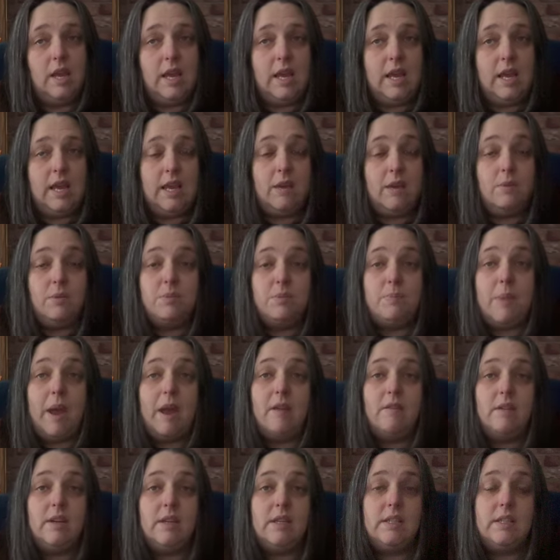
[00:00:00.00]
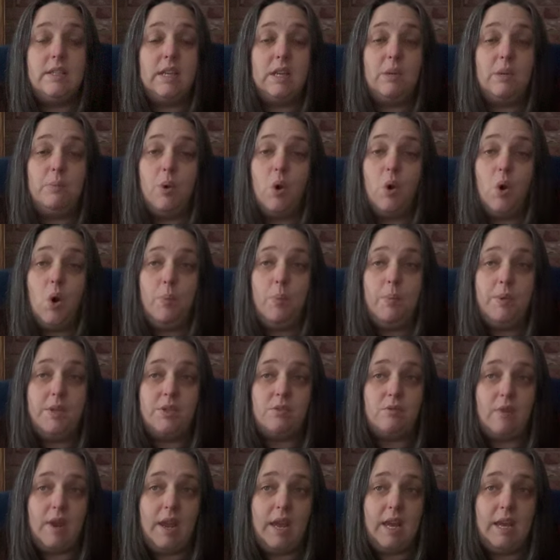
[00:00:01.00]
He was buried in a pauper's
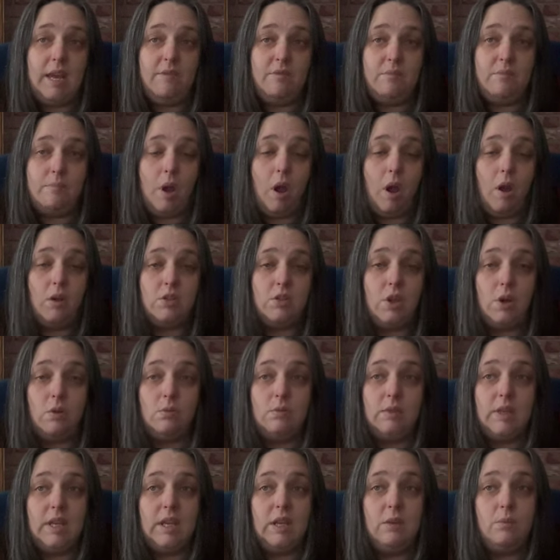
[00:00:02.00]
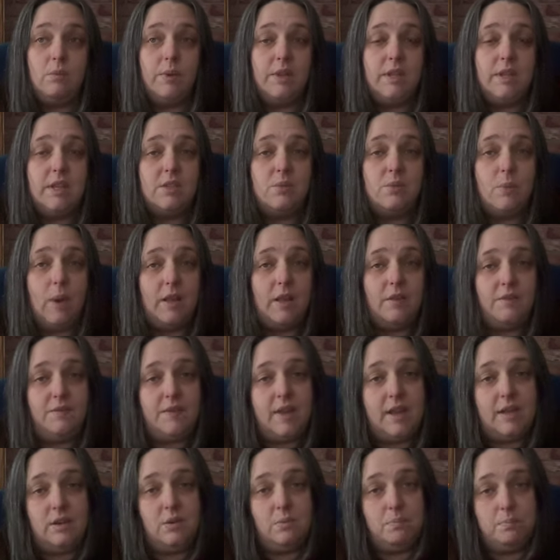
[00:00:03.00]
grave marked only with his
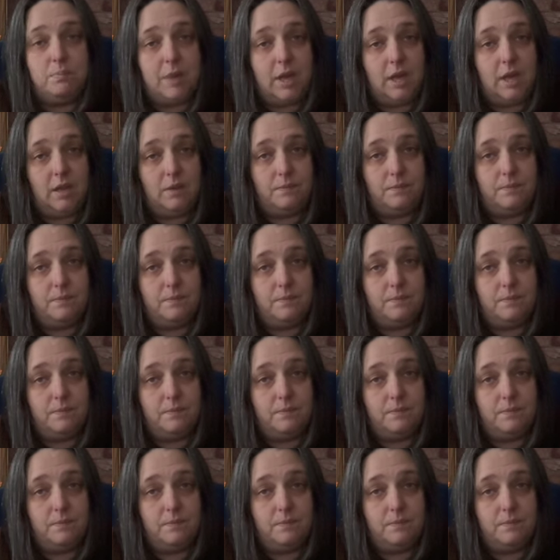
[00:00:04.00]
welfare number.